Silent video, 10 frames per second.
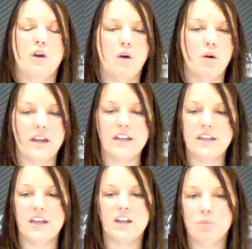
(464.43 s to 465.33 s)

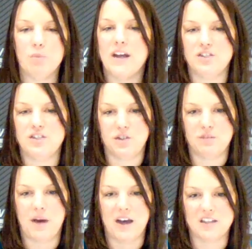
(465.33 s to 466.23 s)
any enterprise you could
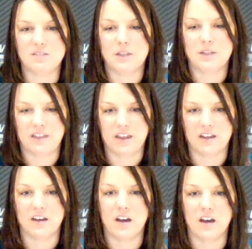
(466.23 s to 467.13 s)
possibly
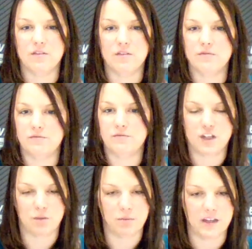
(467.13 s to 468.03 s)
think of,
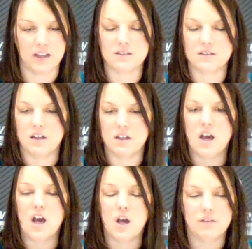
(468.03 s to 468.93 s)
feeder pigs.
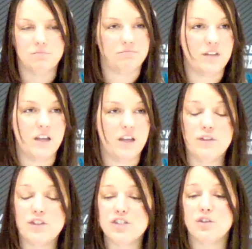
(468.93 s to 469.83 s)
If you
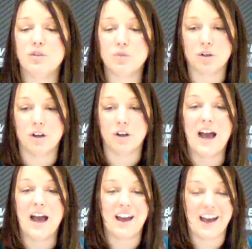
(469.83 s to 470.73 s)
just Google
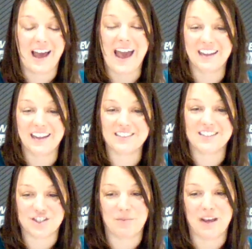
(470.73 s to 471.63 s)
Ag
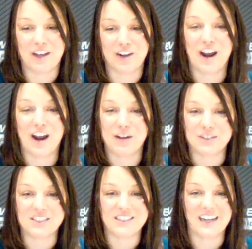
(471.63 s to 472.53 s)
Decision Maker Iowa
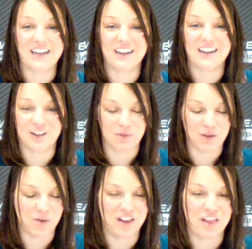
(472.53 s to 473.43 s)
State, it'll be
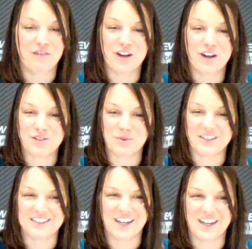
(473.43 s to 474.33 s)
one of the first
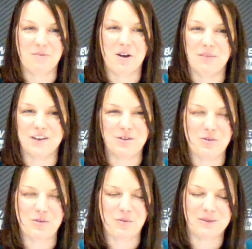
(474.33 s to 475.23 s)
ones to come up. I don't know
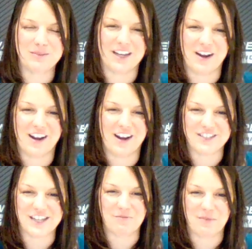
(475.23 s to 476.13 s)
the website right off the
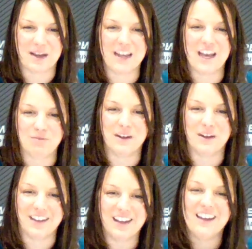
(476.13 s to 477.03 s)
top of my head, but
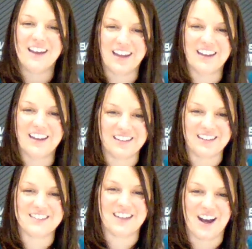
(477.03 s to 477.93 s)
it
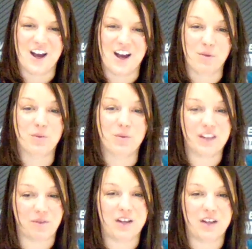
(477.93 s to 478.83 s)
is a really
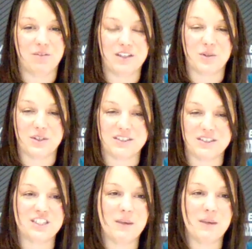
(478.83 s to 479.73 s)
great resource,
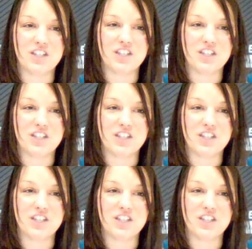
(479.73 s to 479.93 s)
especially